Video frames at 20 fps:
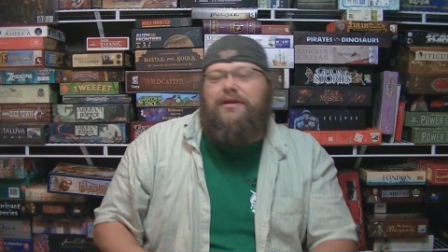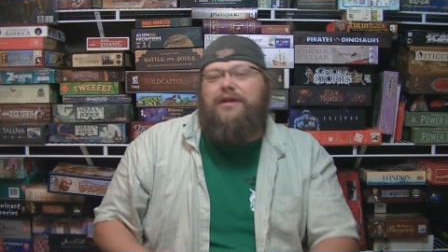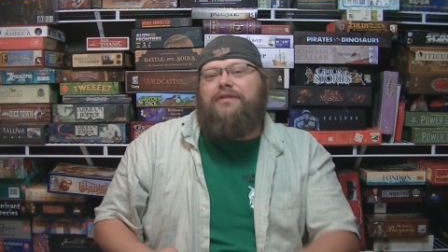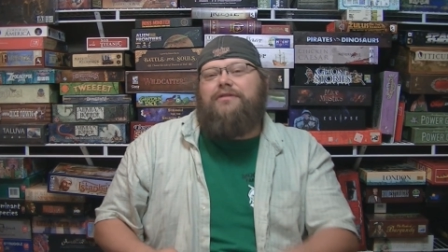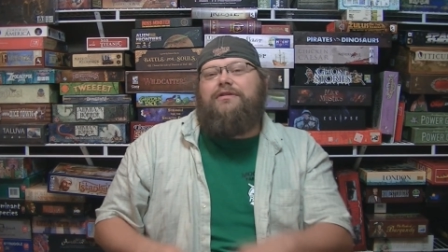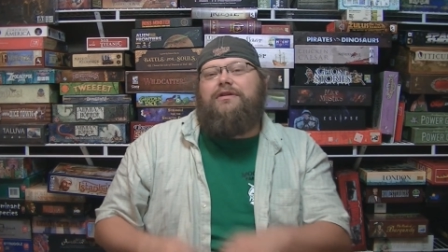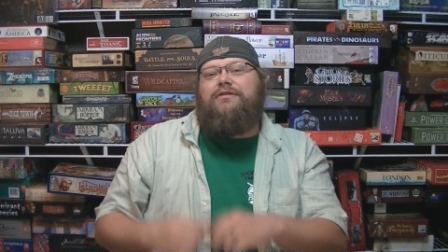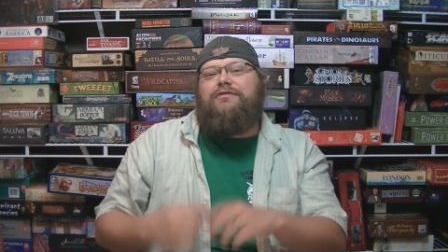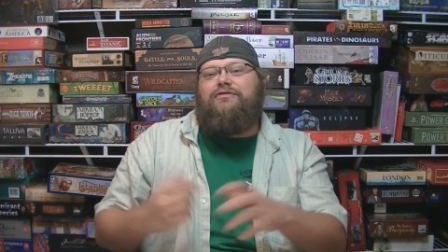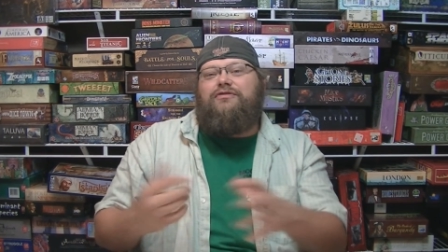
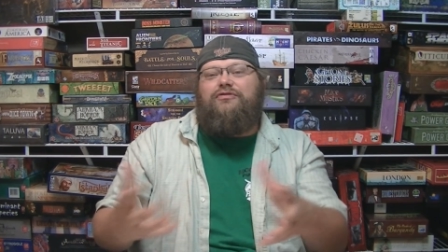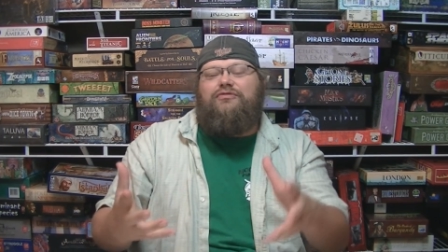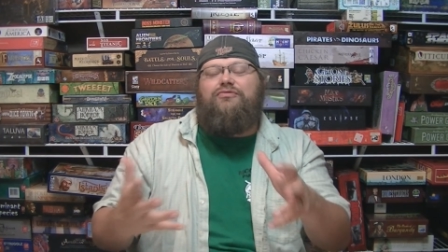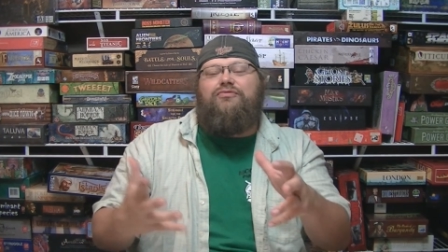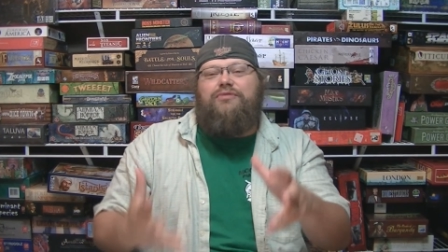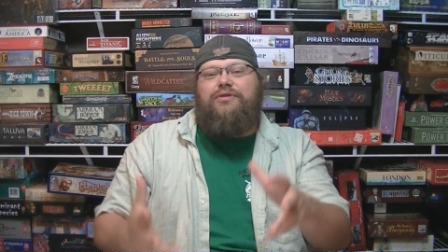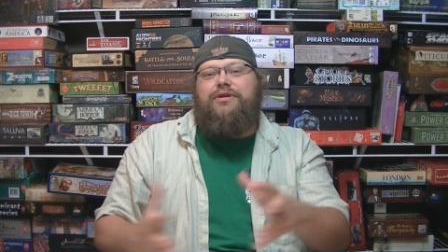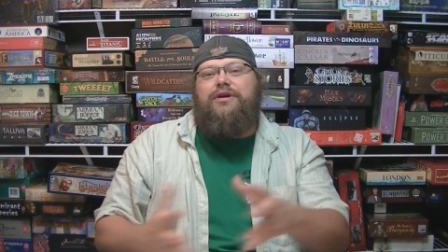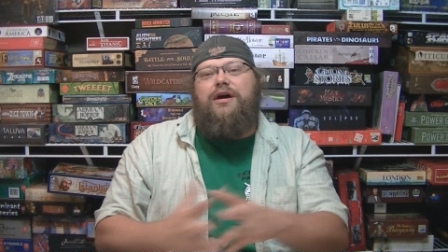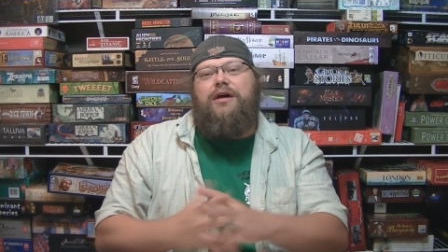and, and
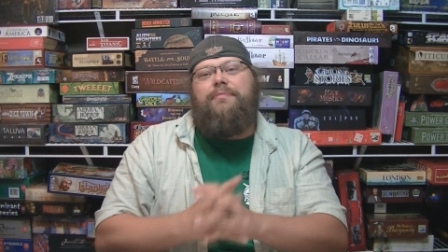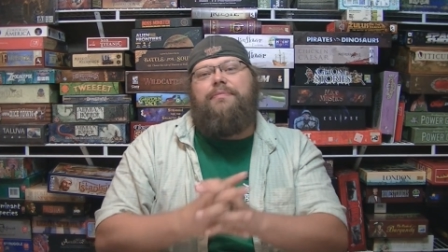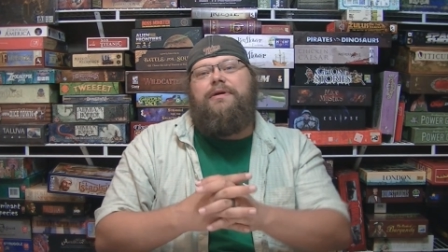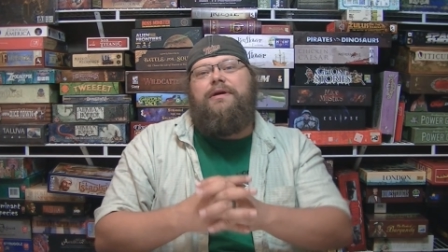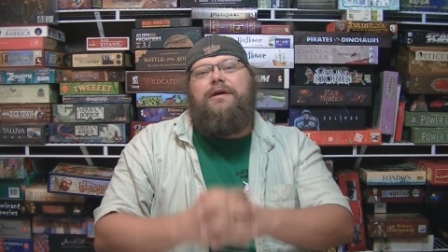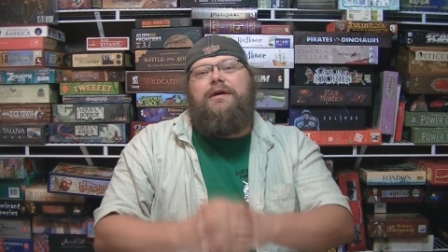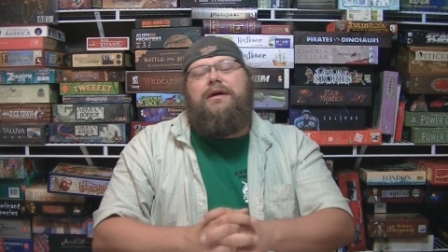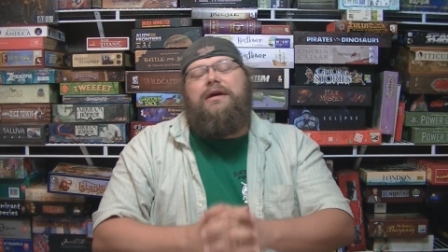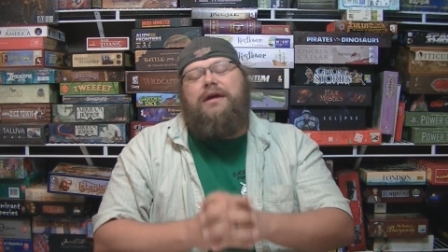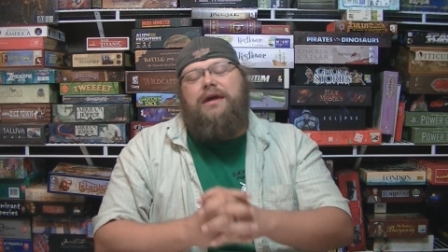screw it up,
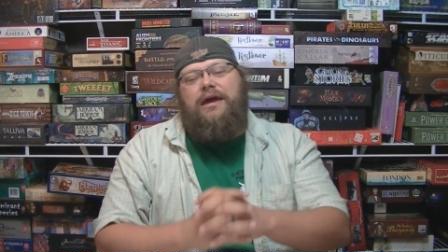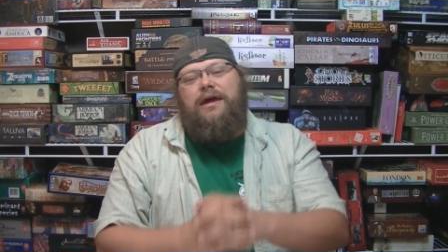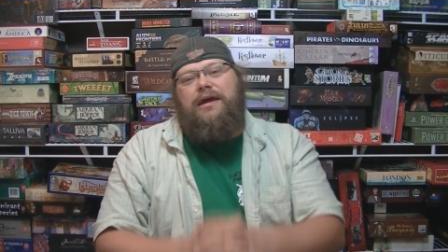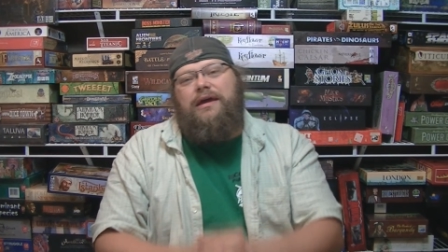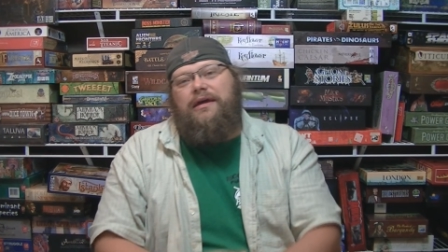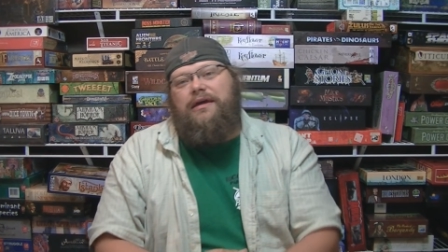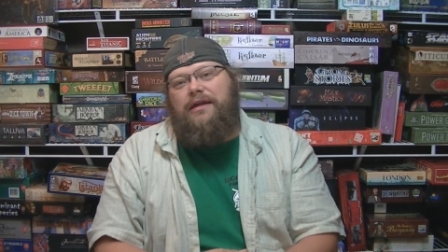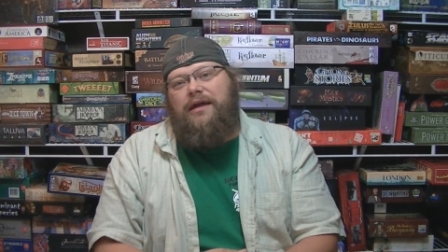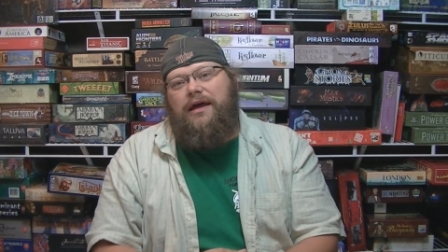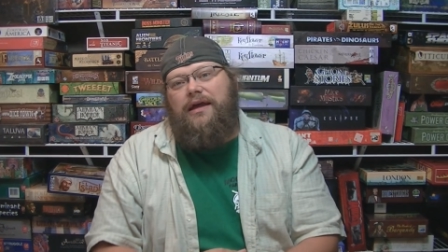
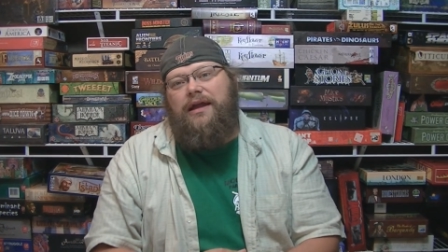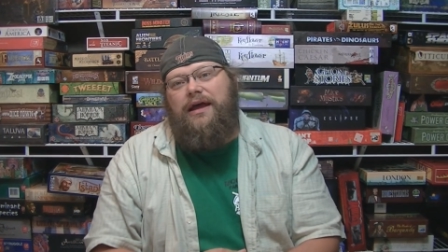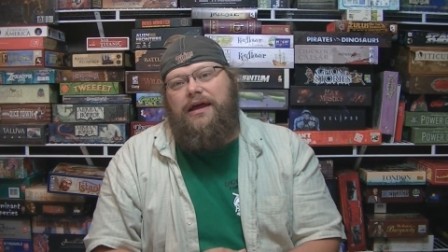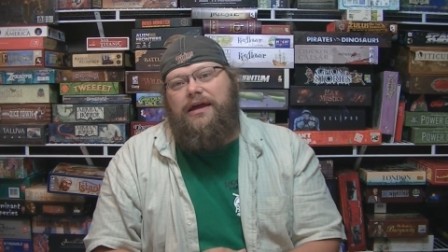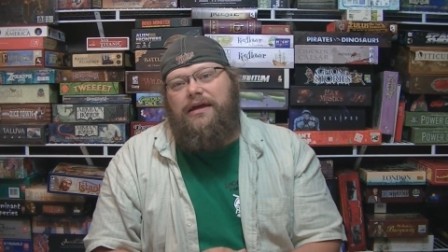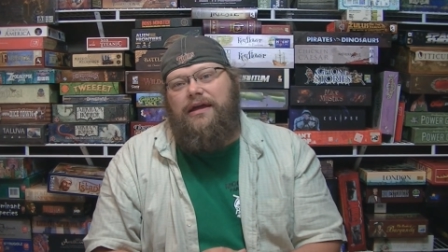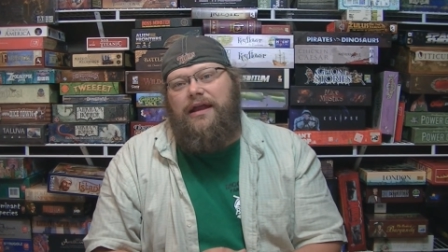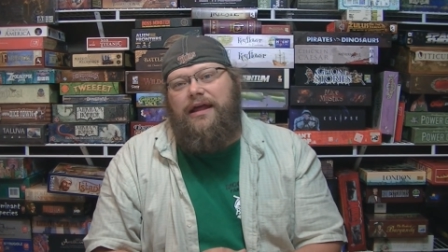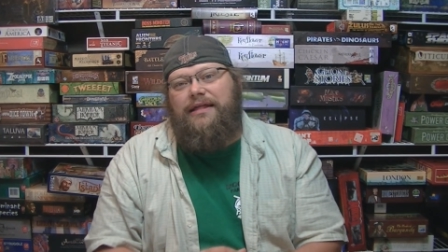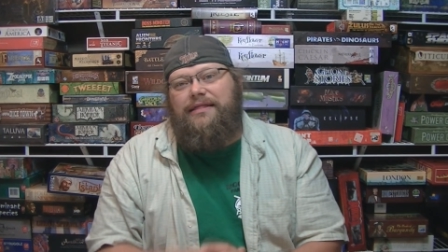and and I
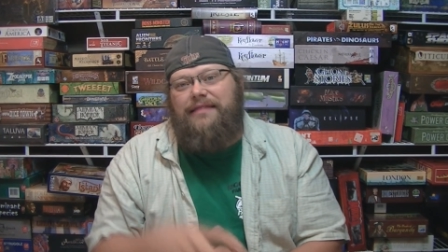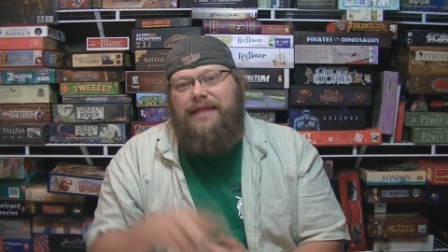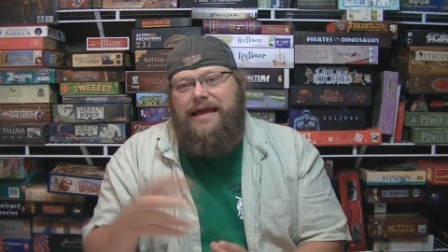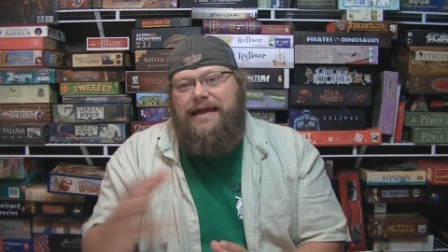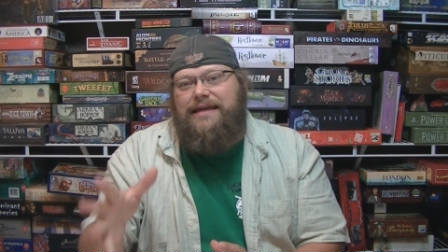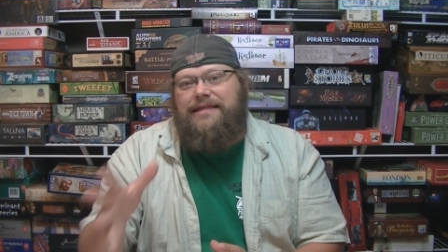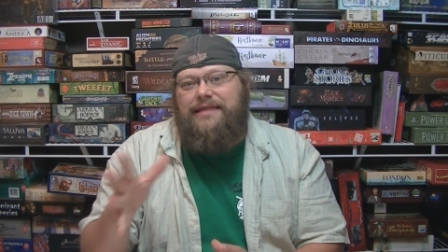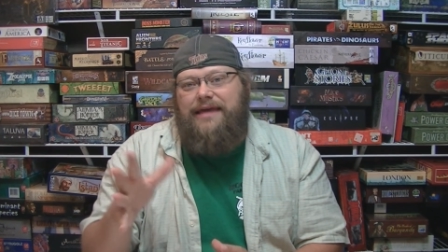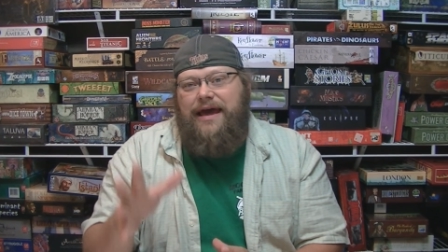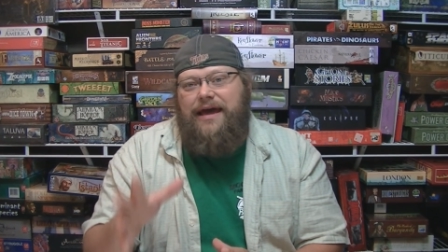and I
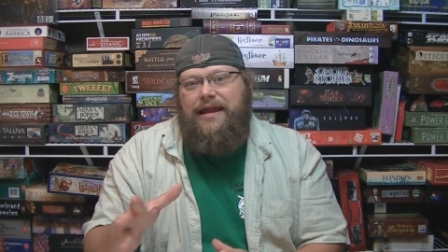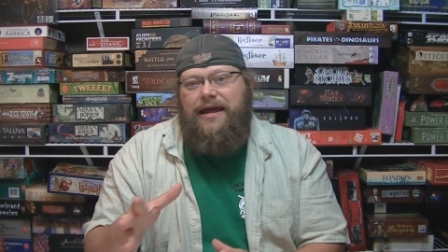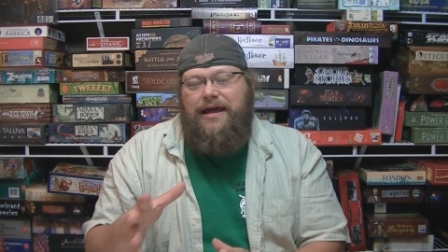like that.